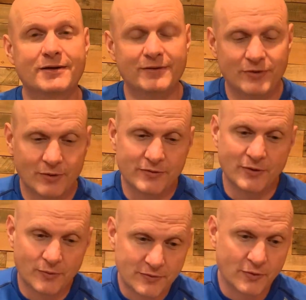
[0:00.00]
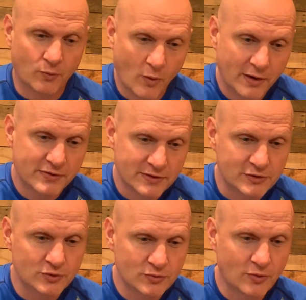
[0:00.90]
the one that
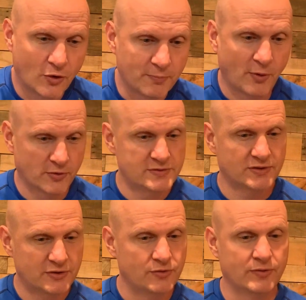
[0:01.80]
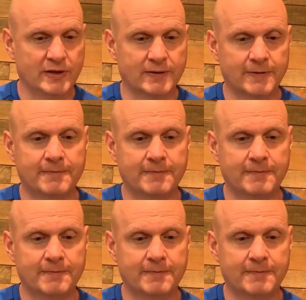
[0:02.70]
you are persecuting."